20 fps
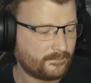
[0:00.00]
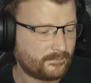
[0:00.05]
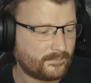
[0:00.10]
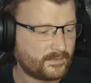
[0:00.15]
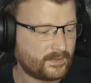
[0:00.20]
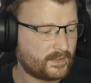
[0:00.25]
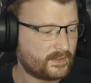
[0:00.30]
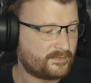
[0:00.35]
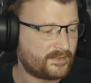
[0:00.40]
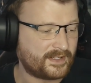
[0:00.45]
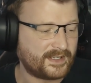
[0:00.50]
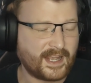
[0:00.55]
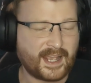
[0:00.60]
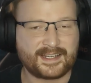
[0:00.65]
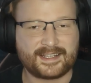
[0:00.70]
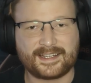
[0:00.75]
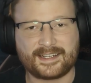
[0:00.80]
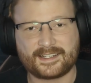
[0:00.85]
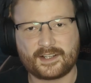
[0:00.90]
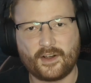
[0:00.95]
It's
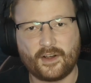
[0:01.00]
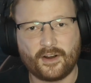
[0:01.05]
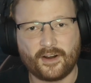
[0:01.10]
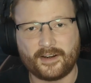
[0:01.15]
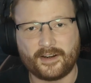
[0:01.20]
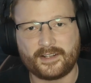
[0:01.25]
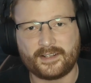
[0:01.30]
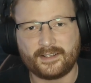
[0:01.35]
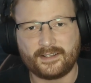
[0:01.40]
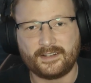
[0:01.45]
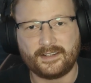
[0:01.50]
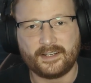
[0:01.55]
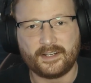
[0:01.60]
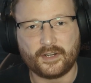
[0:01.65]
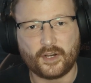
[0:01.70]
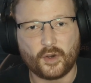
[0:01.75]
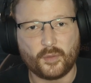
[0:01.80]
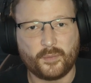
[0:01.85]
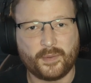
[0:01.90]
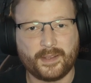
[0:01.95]
fantastic. It's hard, you
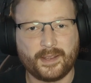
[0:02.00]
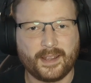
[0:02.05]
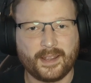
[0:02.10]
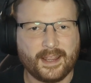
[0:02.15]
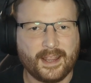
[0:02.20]
know, but